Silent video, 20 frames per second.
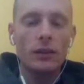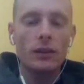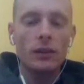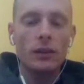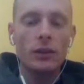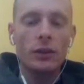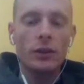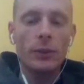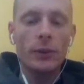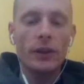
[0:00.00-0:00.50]

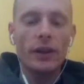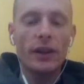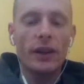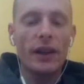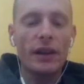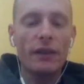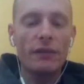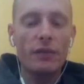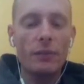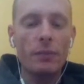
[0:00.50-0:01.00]
So we're going to
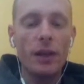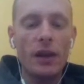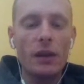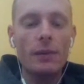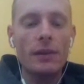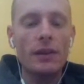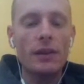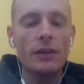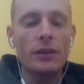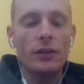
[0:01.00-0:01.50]
have the
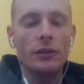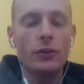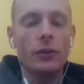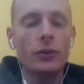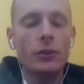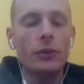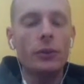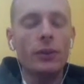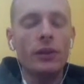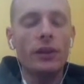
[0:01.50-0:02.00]
babies
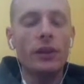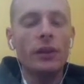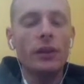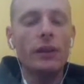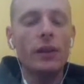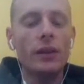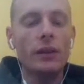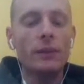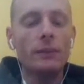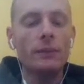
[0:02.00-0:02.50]
do the
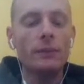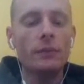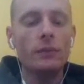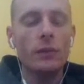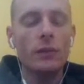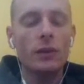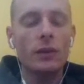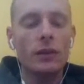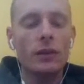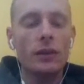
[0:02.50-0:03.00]
um,
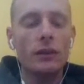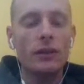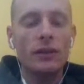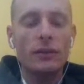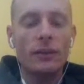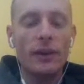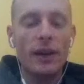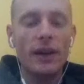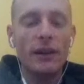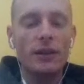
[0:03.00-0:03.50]

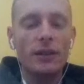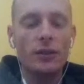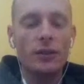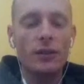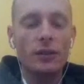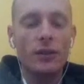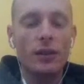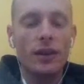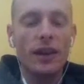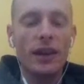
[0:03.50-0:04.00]
right
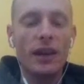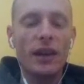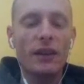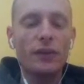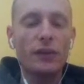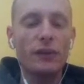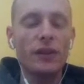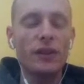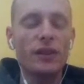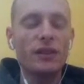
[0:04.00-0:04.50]
half
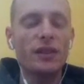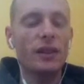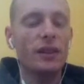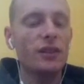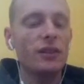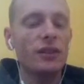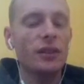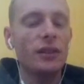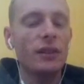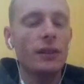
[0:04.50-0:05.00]
of this
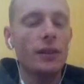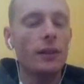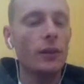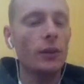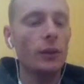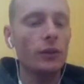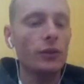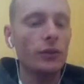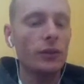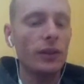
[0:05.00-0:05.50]
section and the
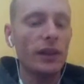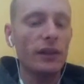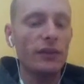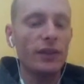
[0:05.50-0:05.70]
olds do the left